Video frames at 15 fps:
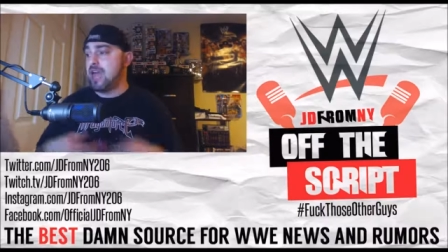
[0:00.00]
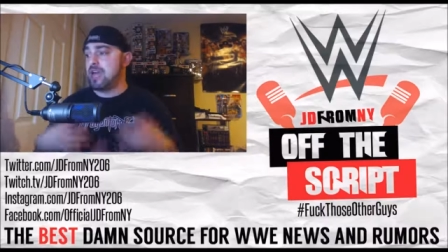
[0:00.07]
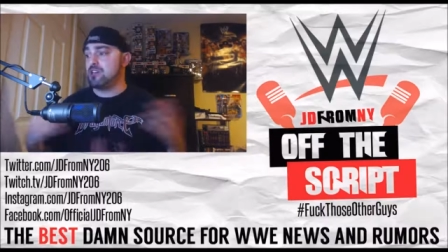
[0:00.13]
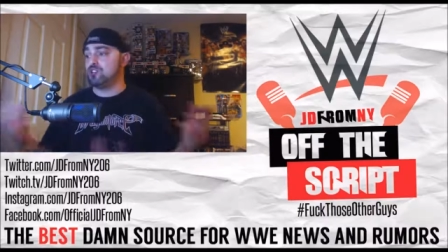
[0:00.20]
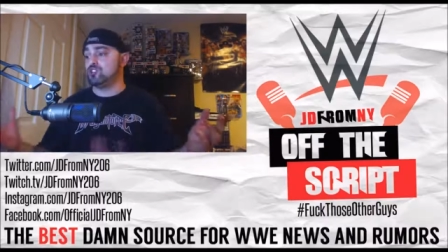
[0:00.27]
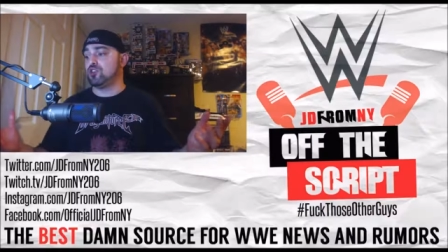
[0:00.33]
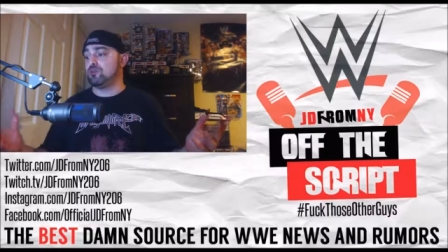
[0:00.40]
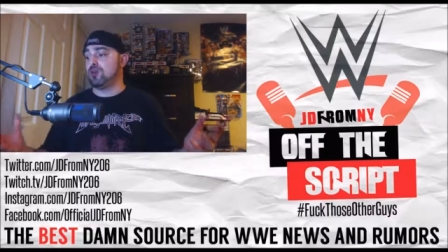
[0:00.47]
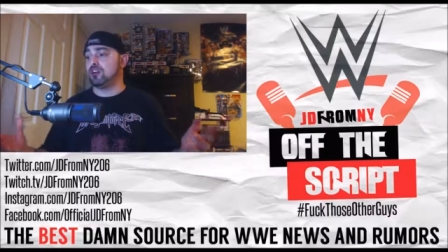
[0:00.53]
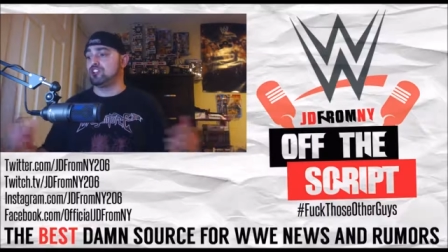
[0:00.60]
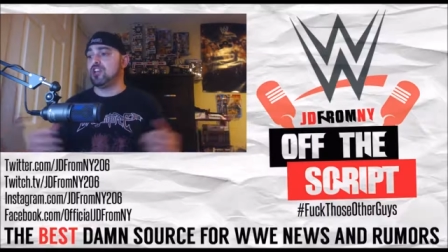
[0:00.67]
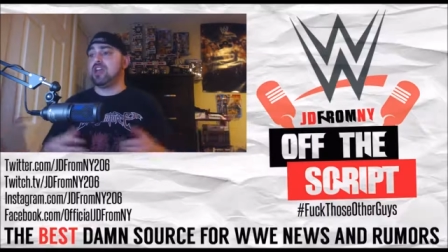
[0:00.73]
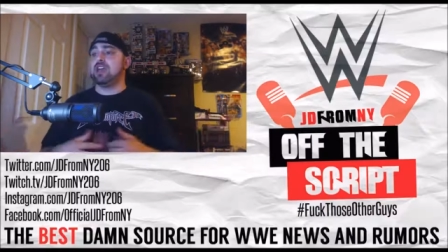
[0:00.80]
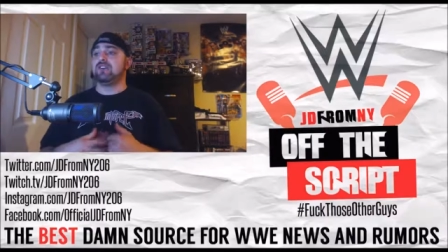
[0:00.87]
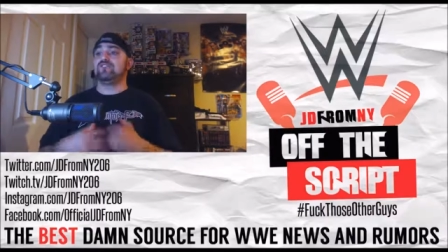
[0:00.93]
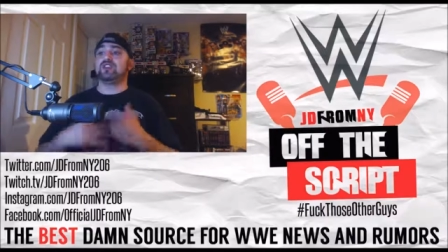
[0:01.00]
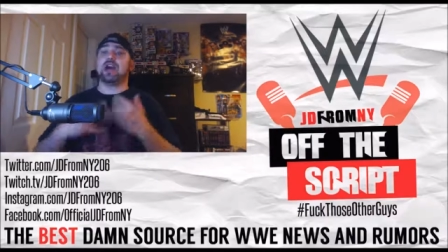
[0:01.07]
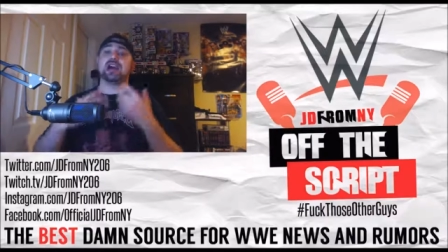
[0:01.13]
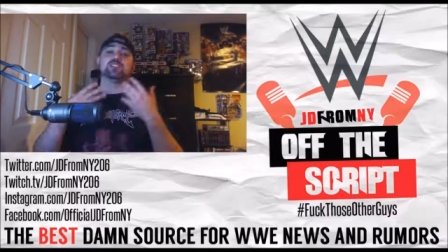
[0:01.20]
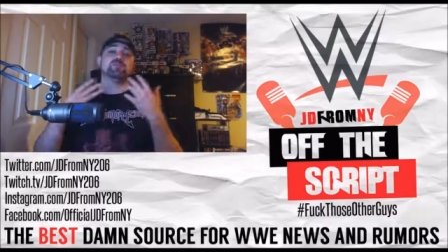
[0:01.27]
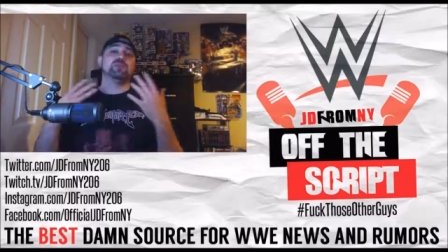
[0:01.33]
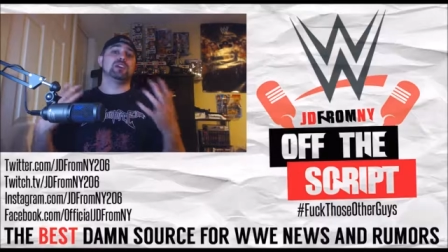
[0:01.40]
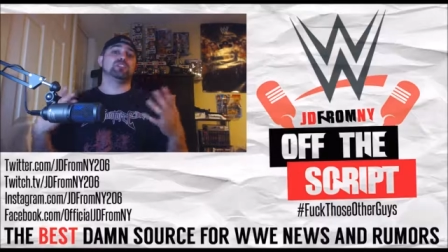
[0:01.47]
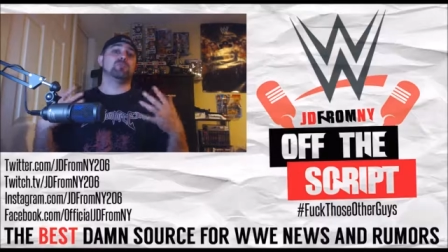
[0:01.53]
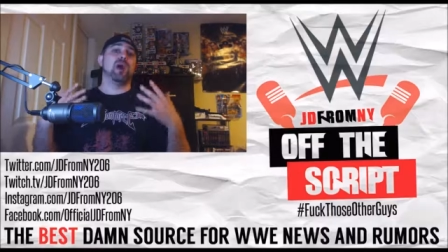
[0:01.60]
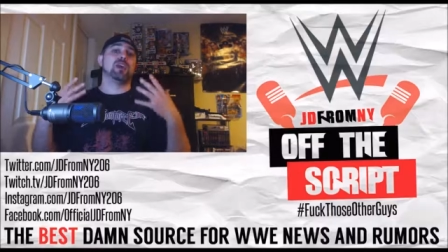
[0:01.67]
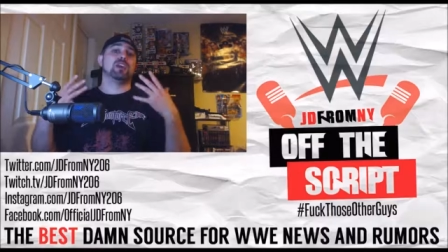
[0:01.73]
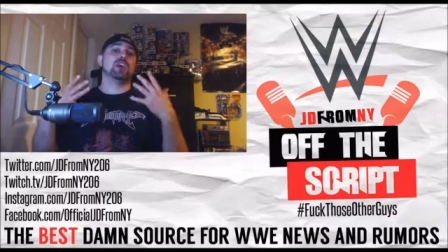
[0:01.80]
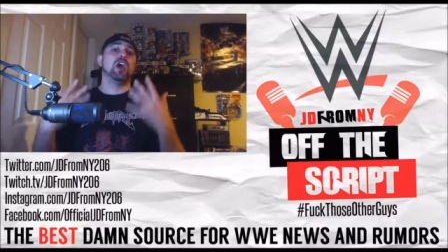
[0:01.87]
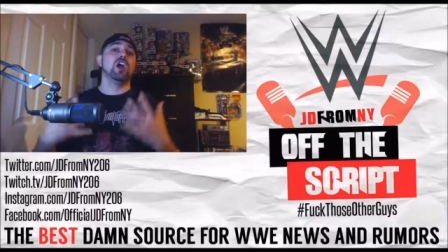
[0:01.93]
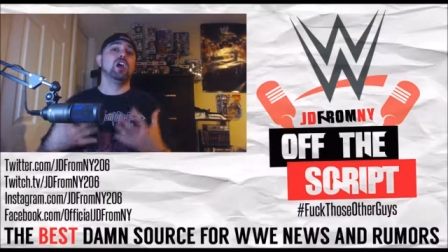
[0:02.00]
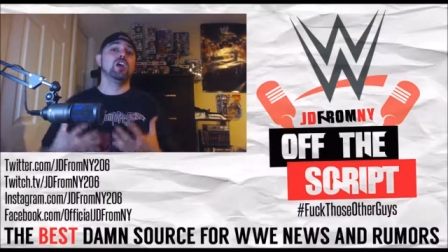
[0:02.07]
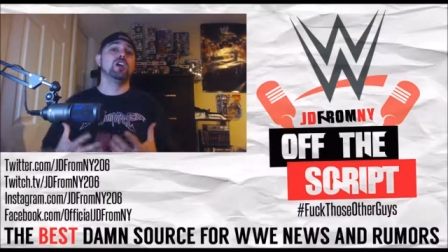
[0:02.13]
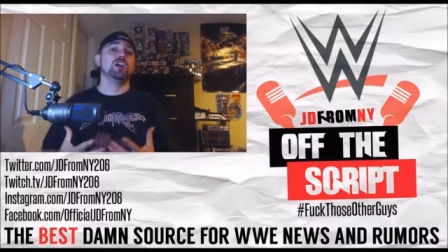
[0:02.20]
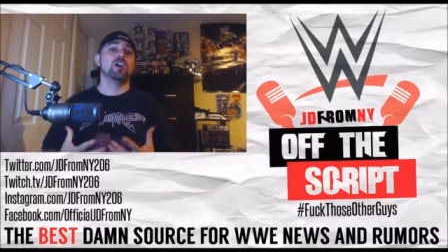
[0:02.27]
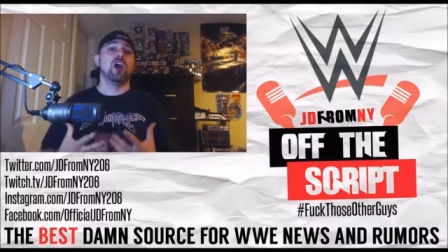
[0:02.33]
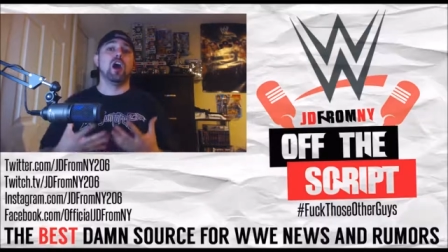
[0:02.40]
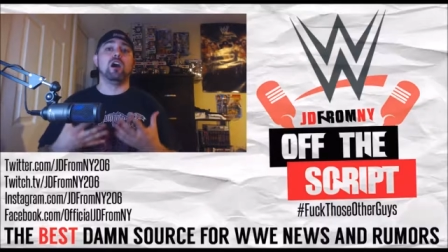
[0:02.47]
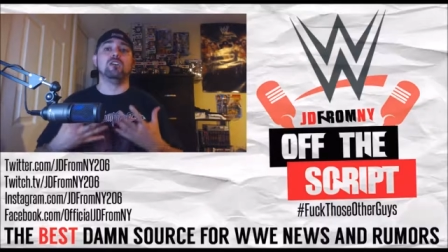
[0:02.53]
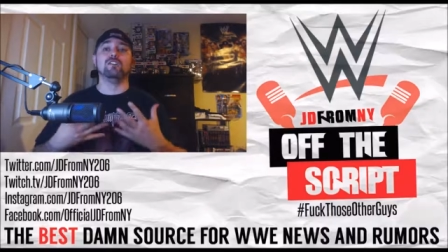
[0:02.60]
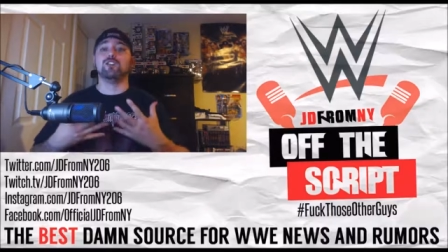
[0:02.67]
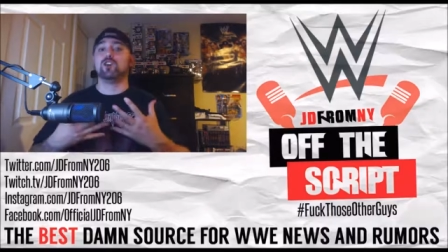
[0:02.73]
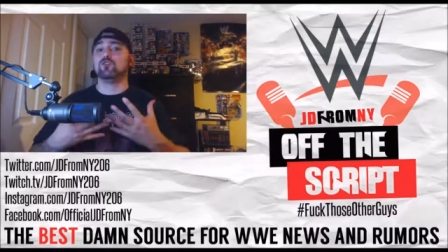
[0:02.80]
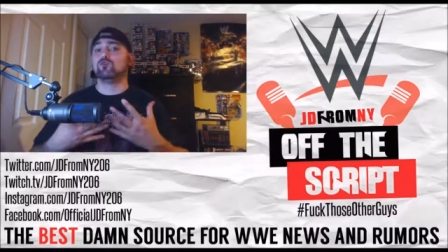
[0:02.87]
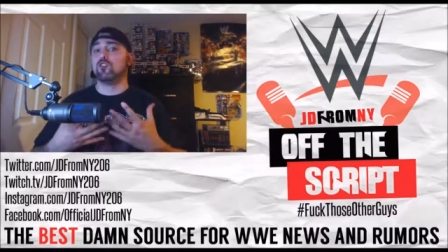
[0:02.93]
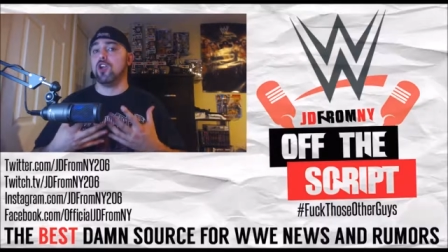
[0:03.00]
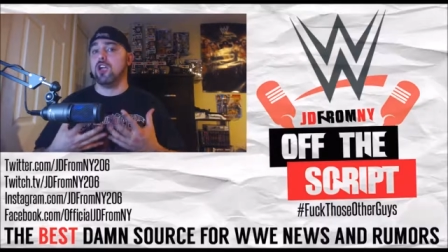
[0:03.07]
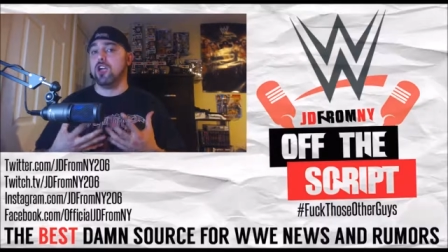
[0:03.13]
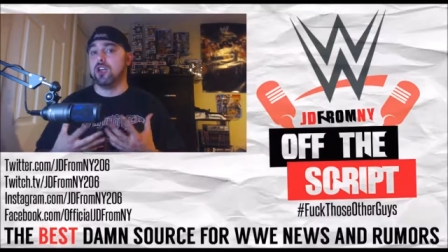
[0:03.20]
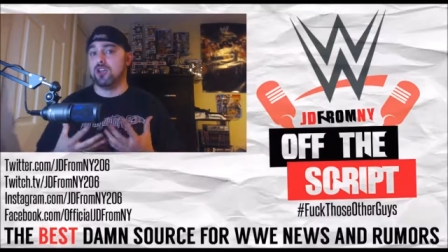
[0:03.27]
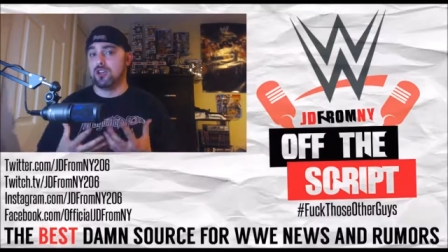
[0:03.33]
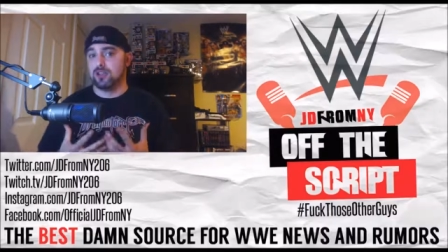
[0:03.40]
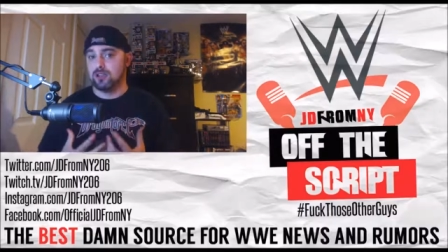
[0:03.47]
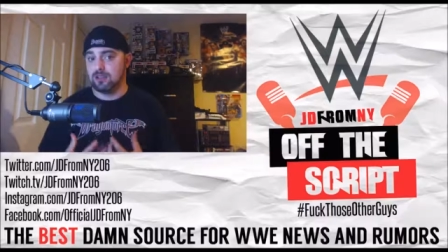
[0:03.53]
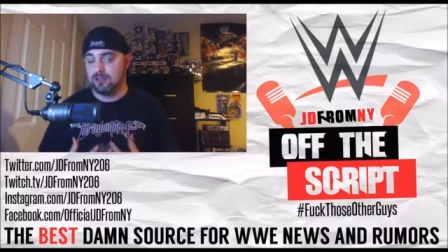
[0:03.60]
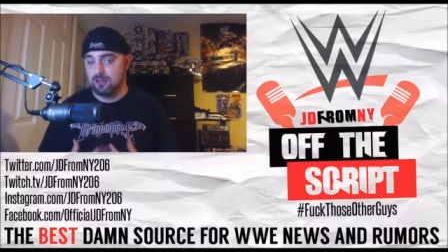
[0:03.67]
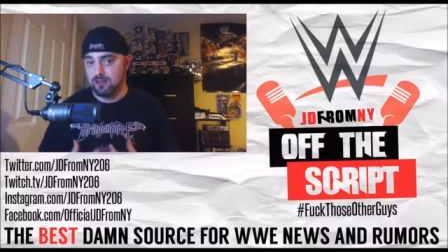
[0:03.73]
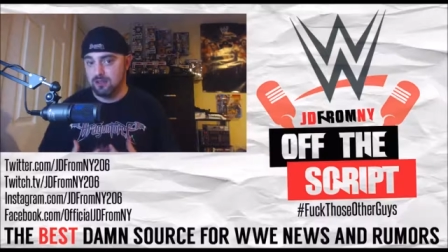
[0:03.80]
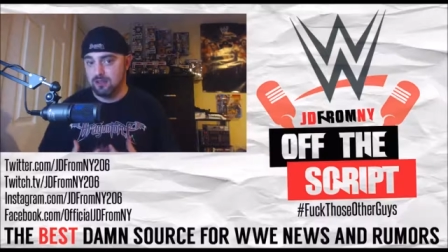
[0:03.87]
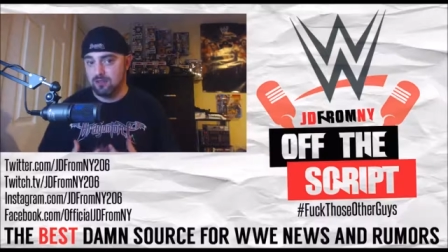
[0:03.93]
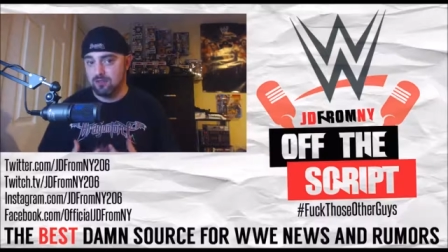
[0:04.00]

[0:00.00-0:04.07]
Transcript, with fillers: Thank you so much. If you guys missed my King of the Ring